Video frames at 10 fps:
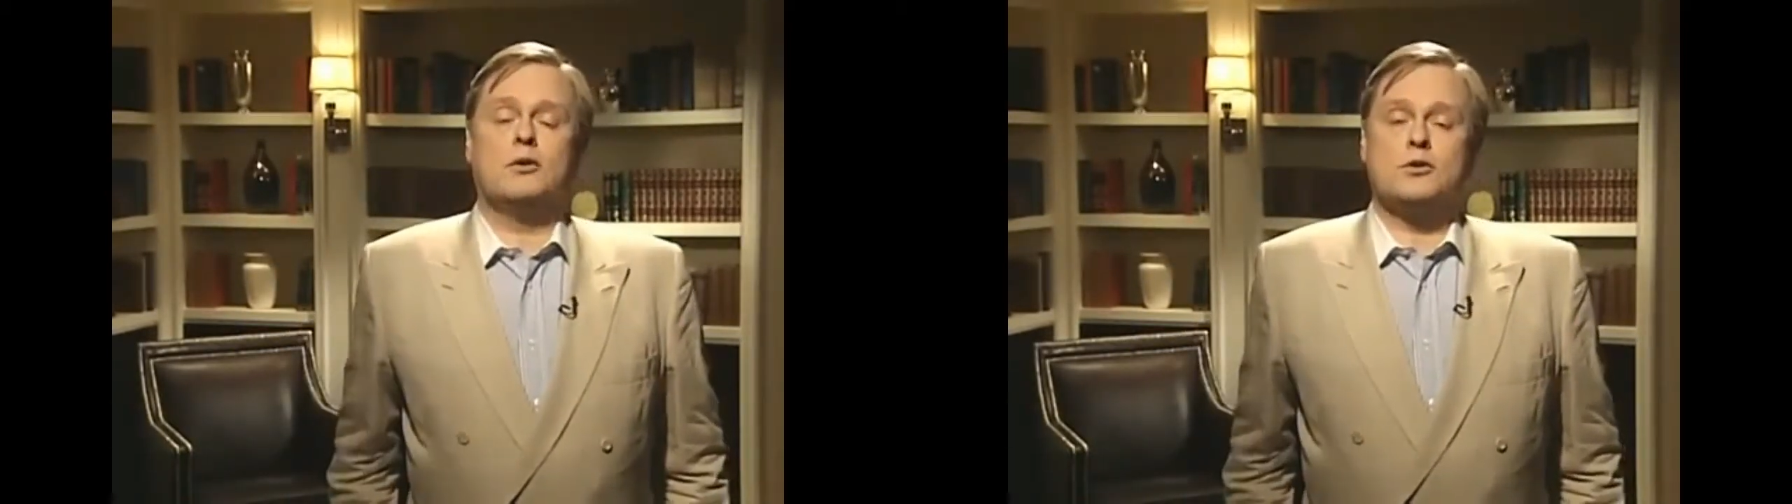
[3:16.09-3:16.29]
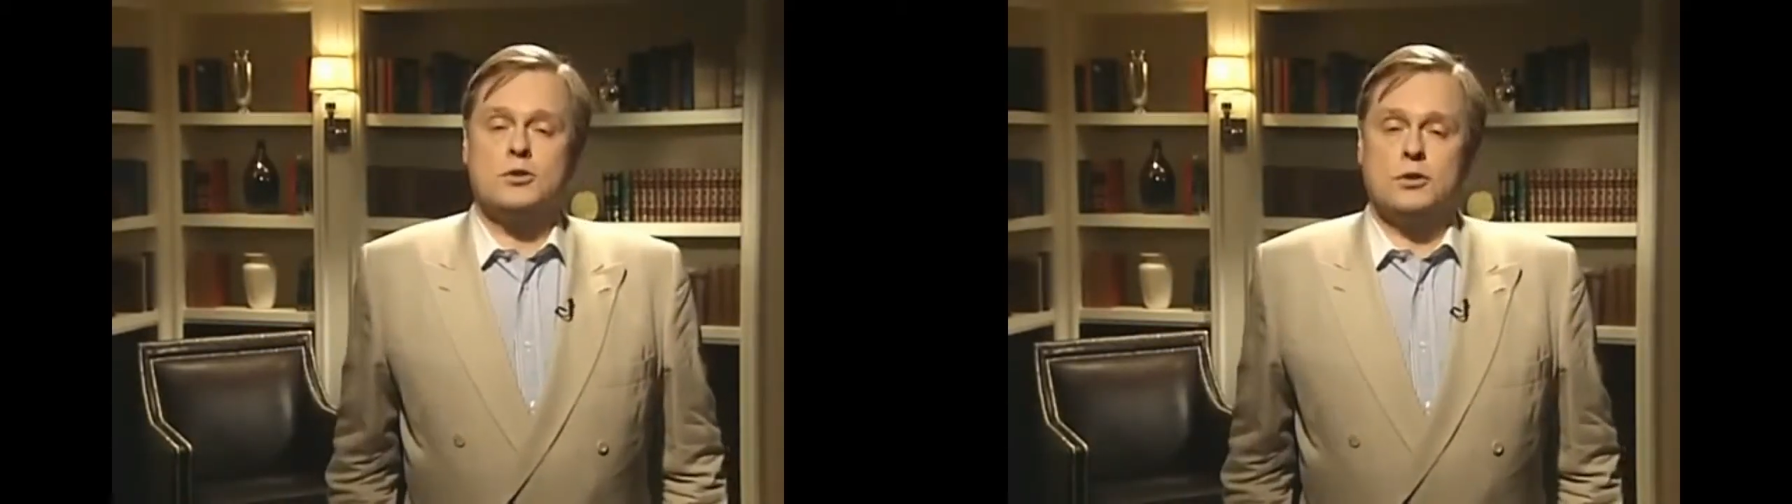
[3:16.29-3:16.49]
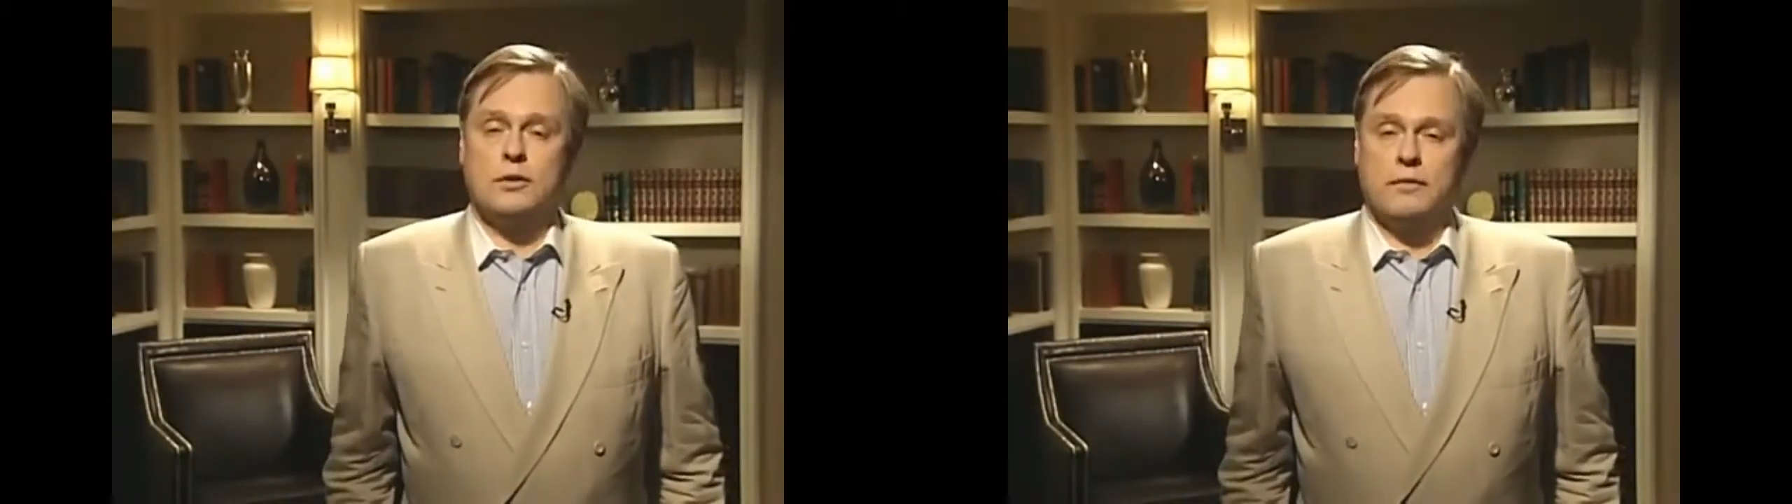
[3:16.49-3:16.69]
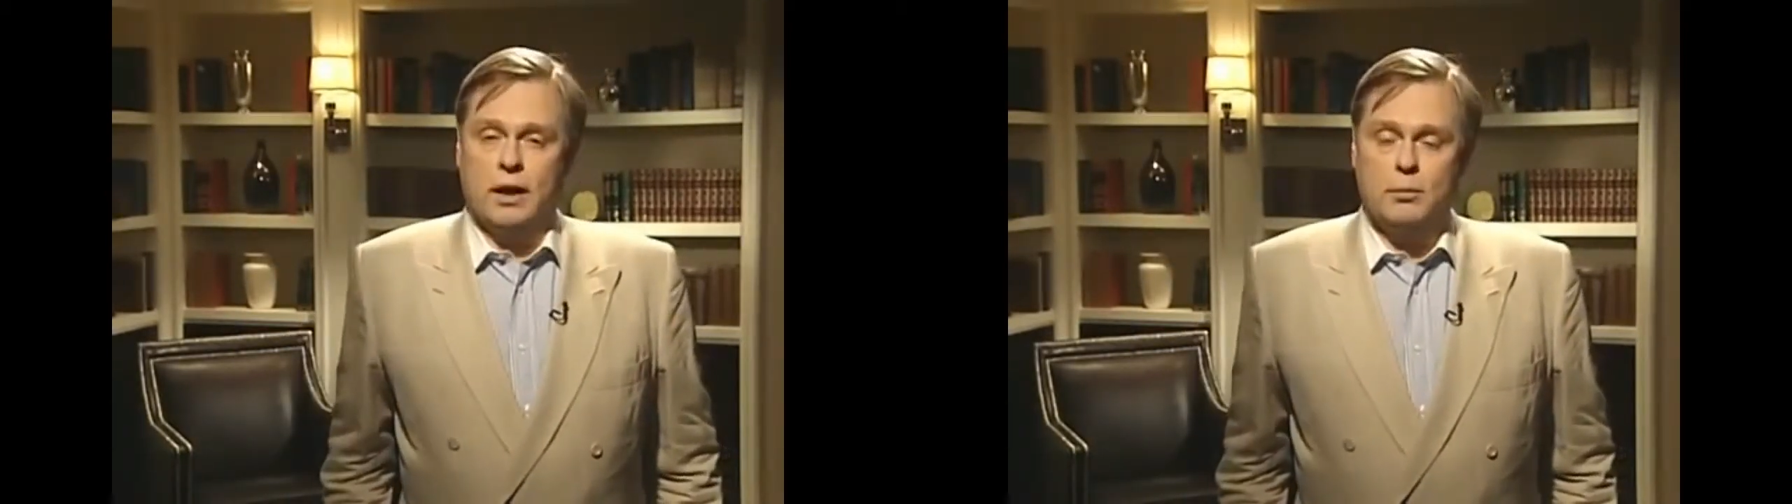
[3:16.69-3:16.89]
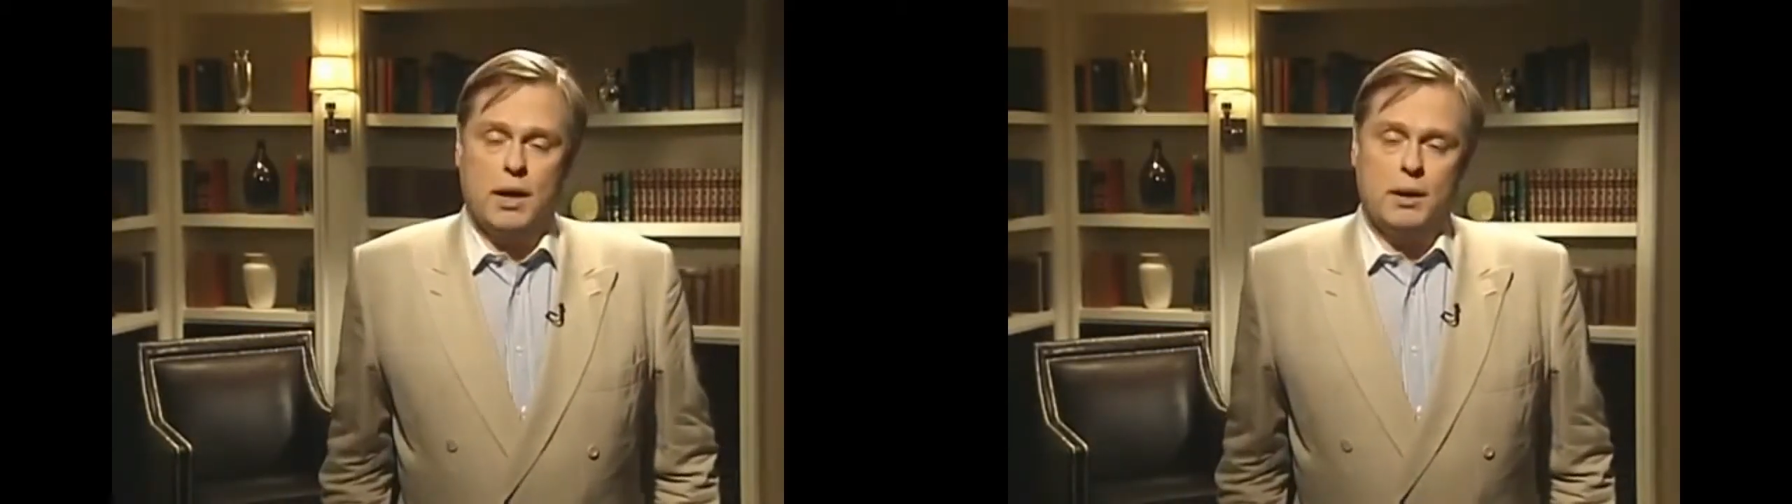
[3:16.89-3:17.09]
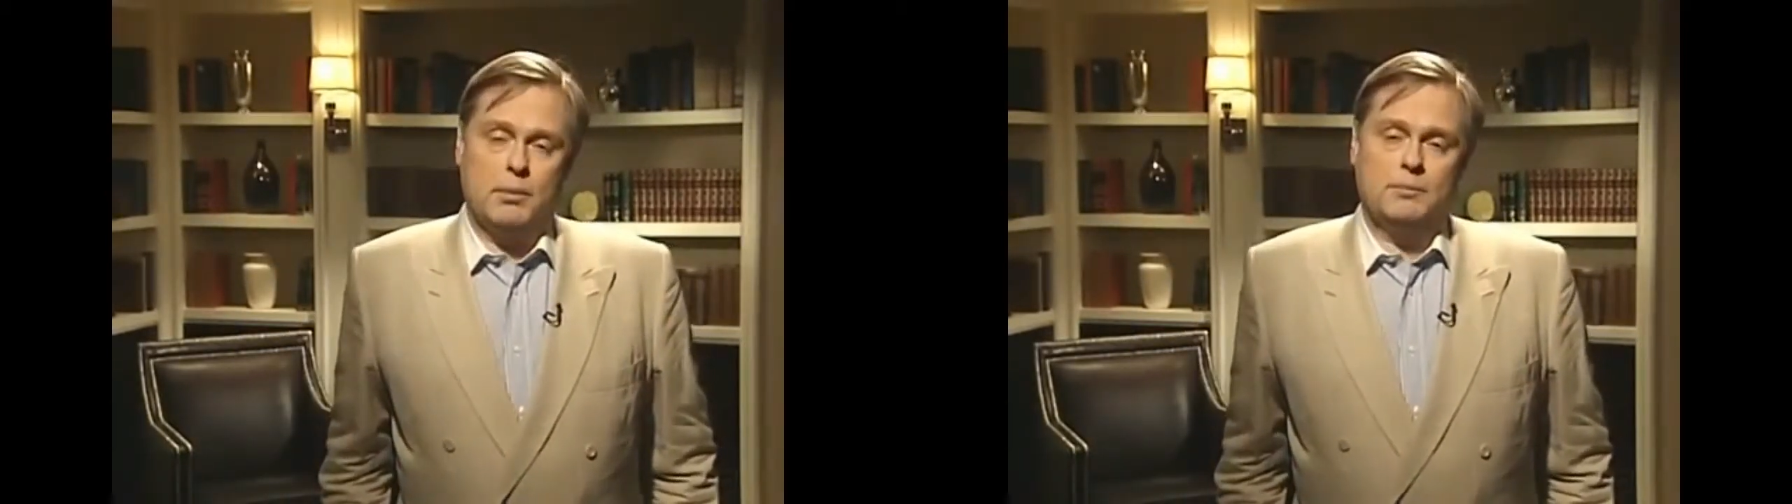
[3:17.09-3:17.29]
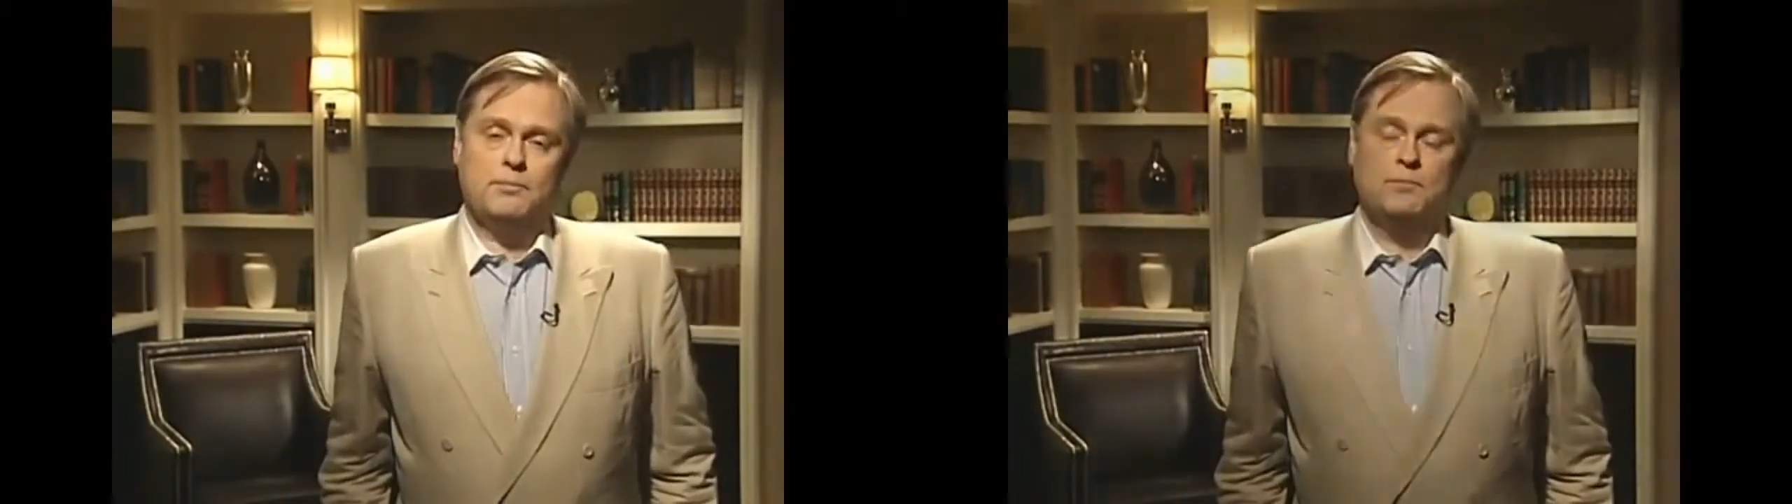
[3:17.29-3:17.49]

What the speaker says: Kirchner of Alabama.